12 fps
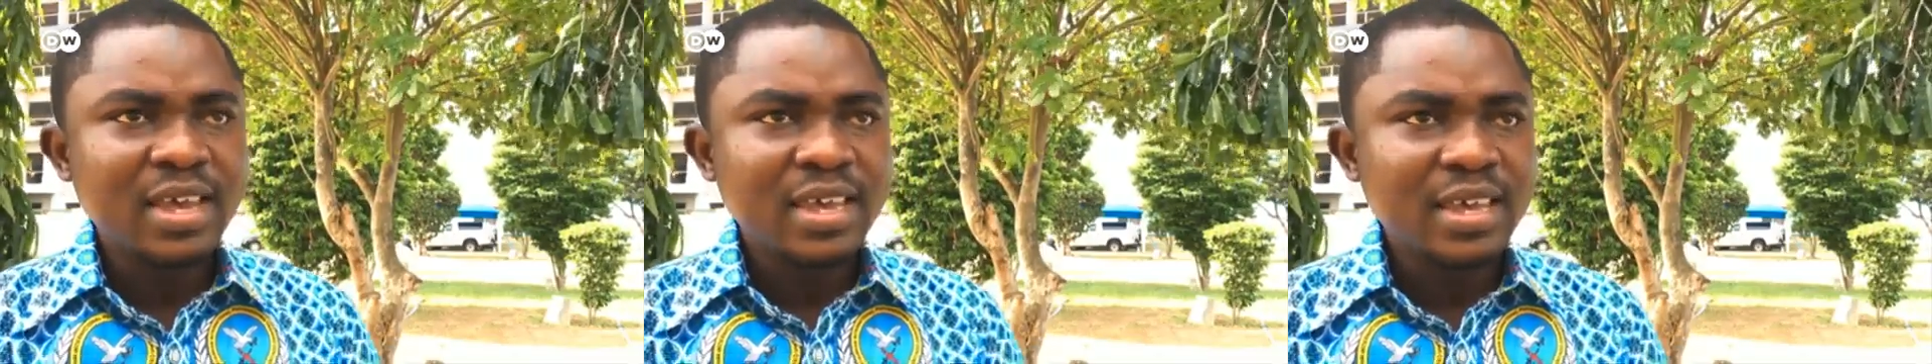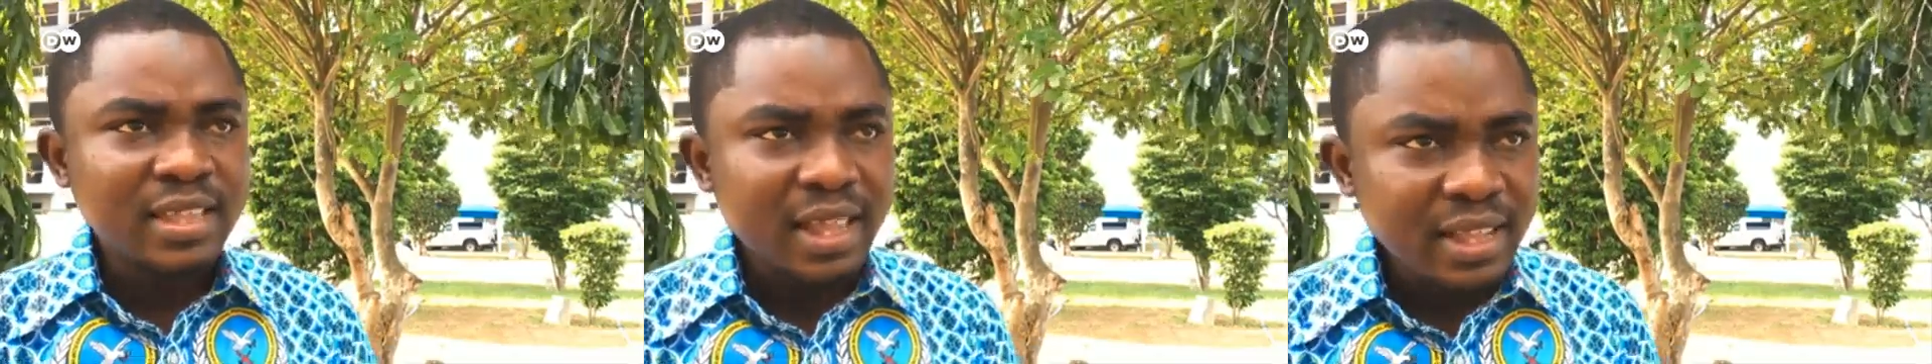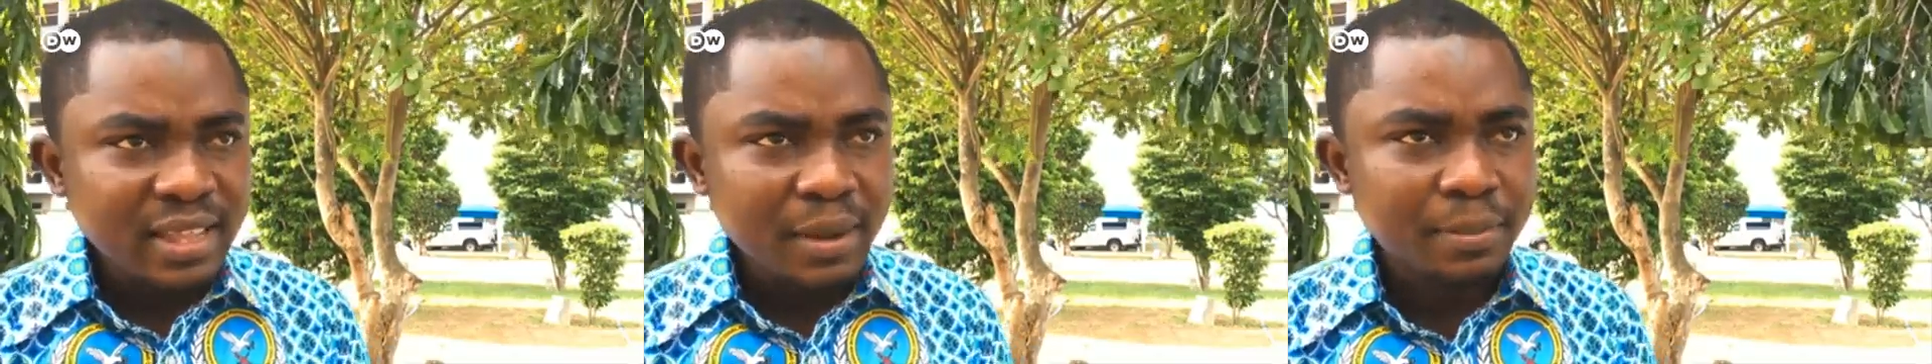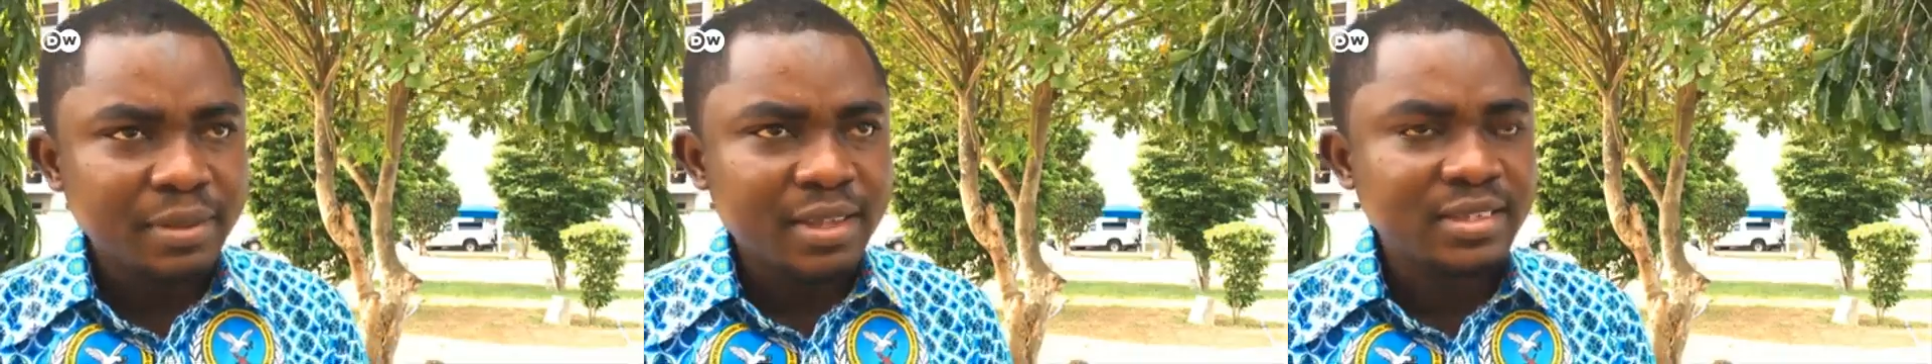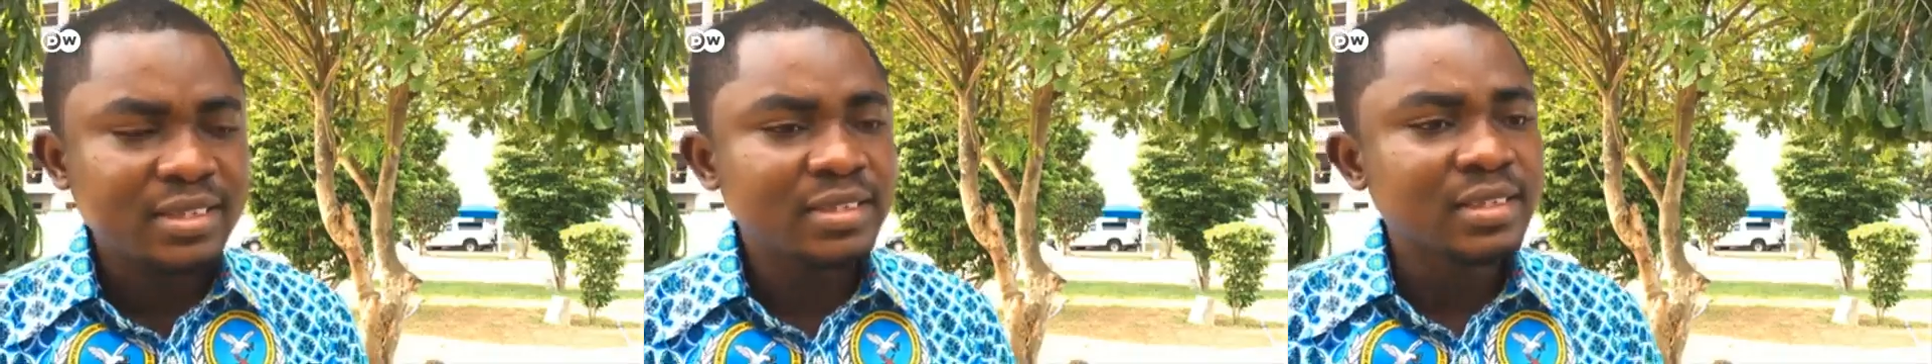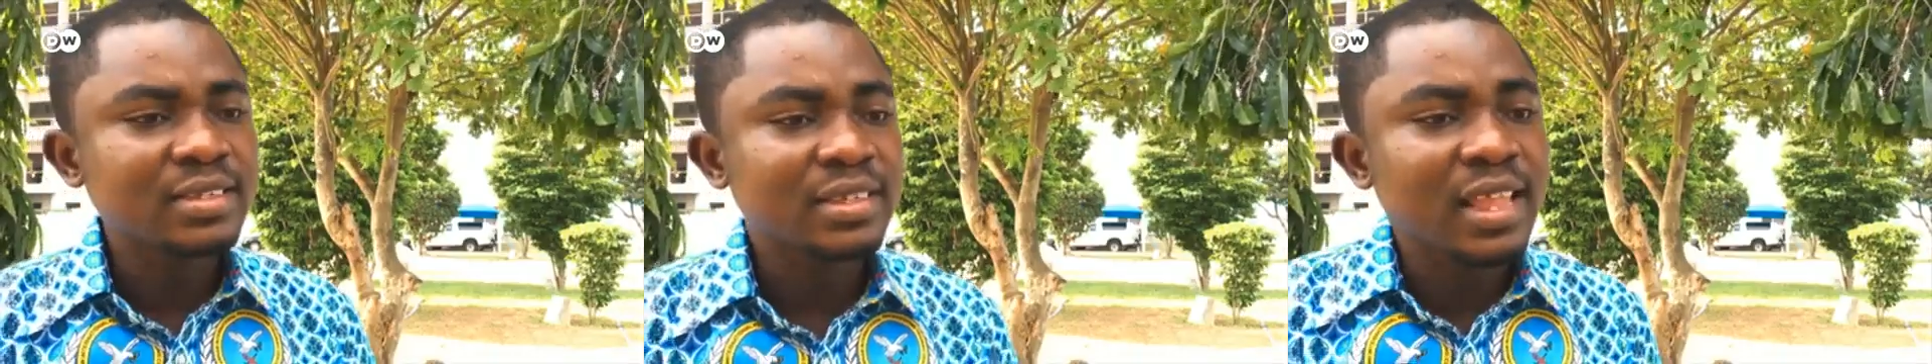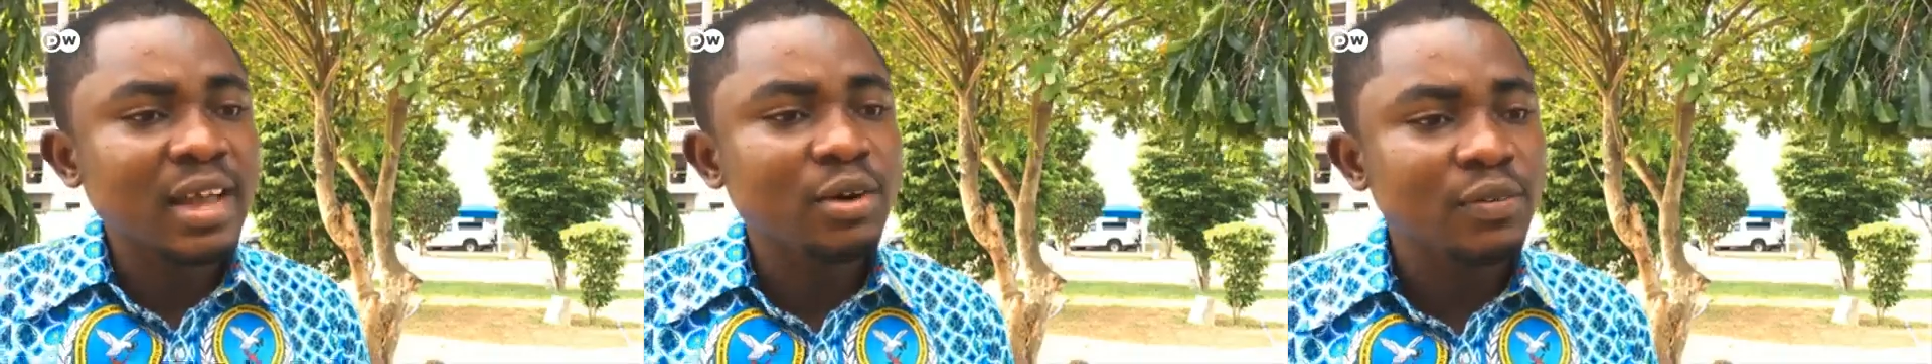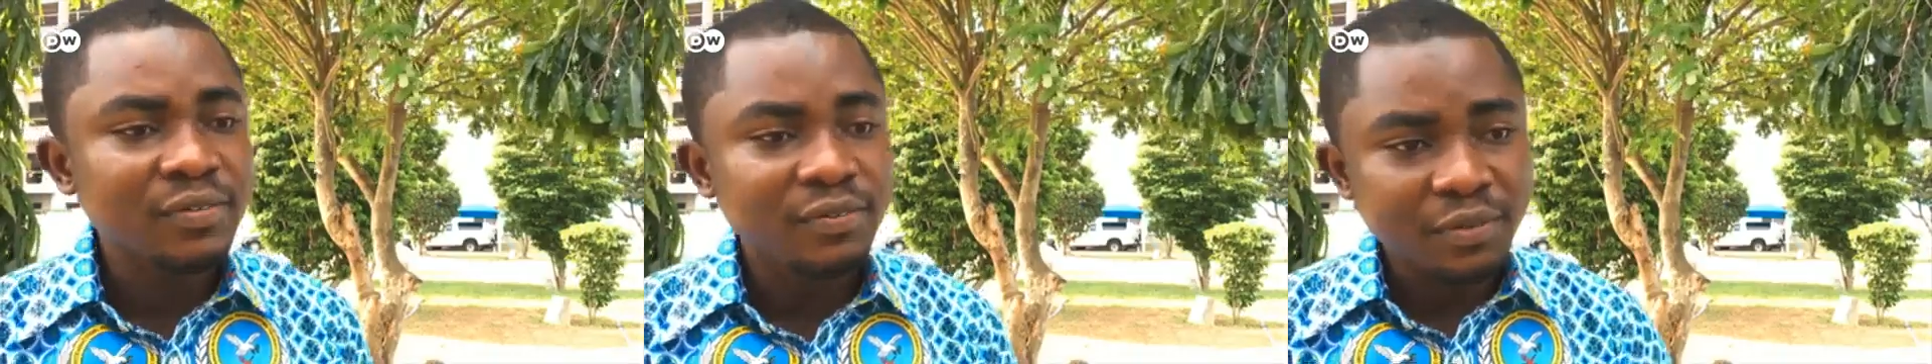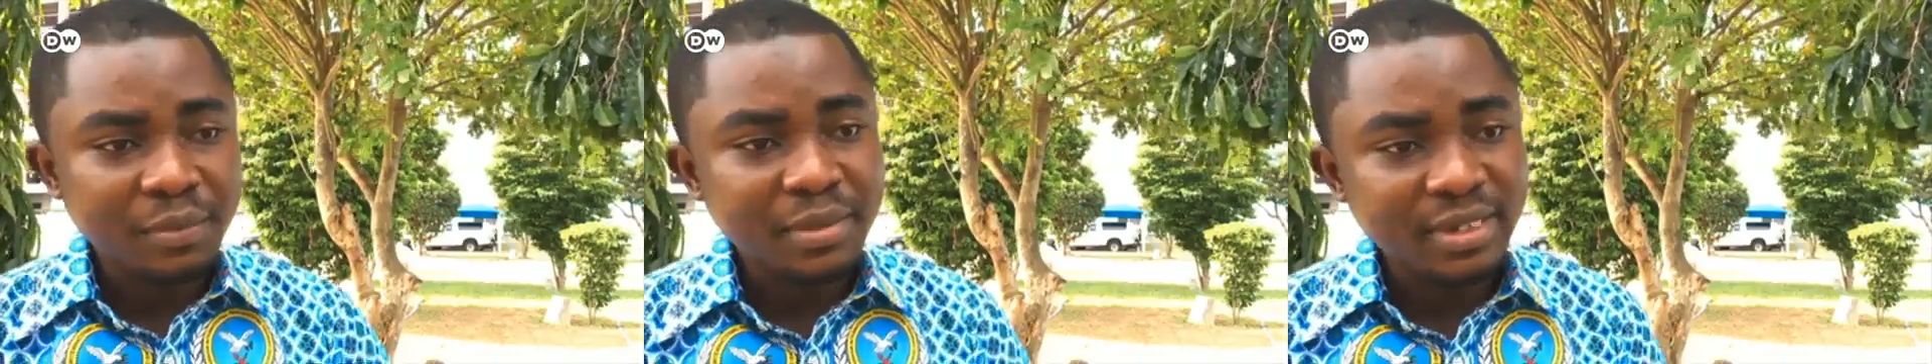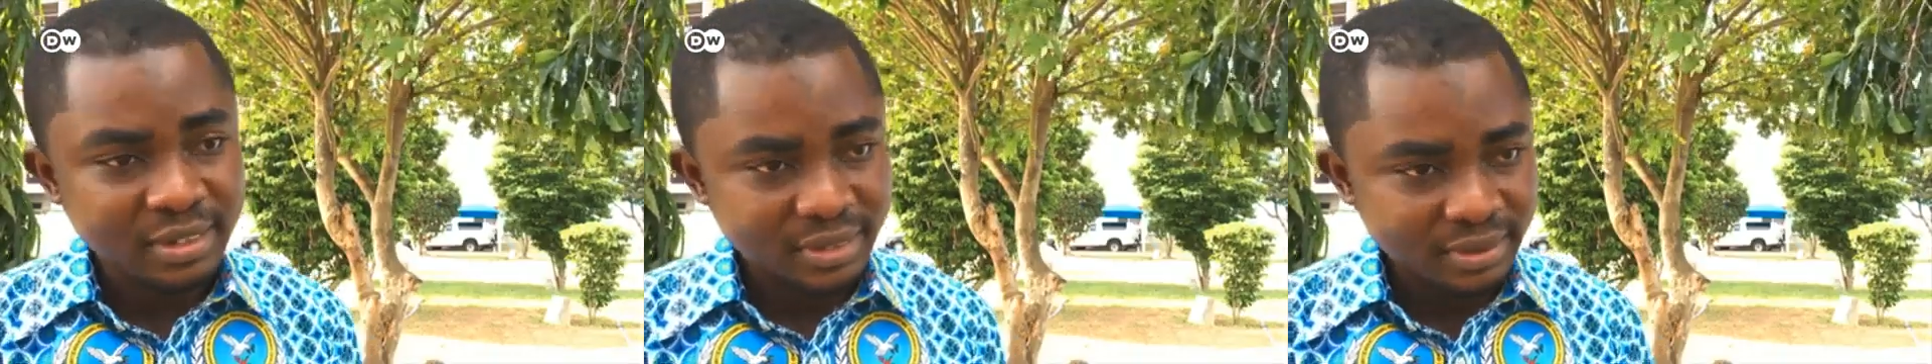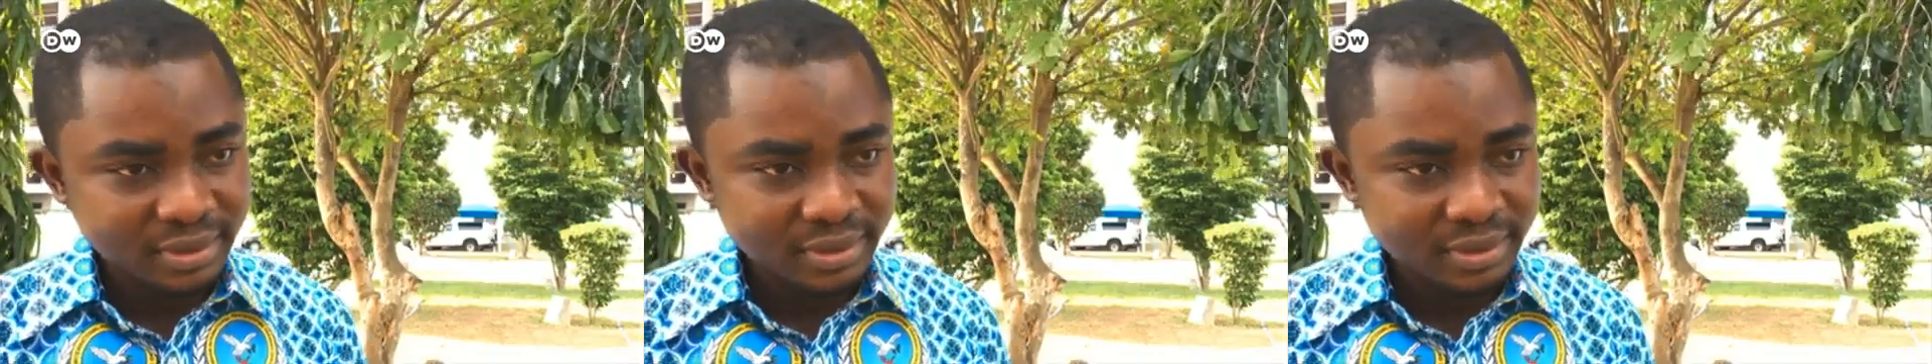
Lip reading: In other places, it's lack of information.